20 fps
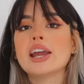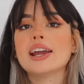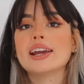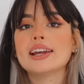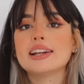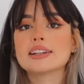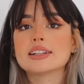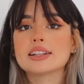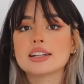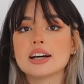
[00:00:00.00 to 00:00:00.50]

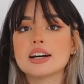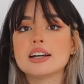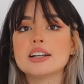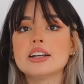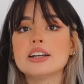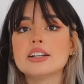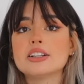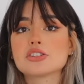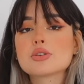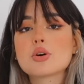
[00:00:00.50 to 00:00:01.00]
and cut
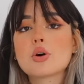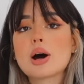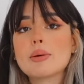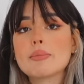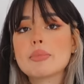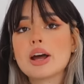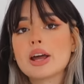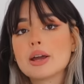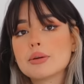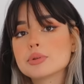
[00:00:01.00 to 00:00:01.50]
it so
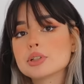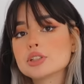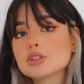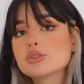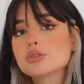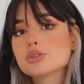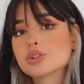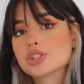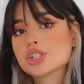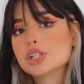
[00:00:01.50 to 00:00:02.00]
I'm able
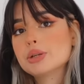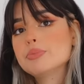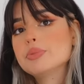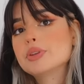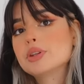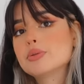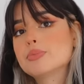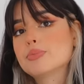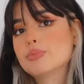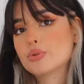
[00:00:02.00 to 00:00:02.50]
to ship
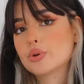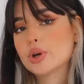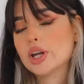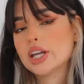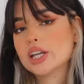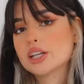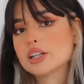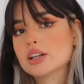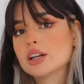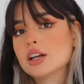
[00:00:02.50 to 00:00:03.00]
the
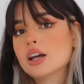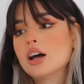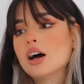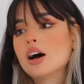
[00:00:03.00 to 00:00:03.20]
braid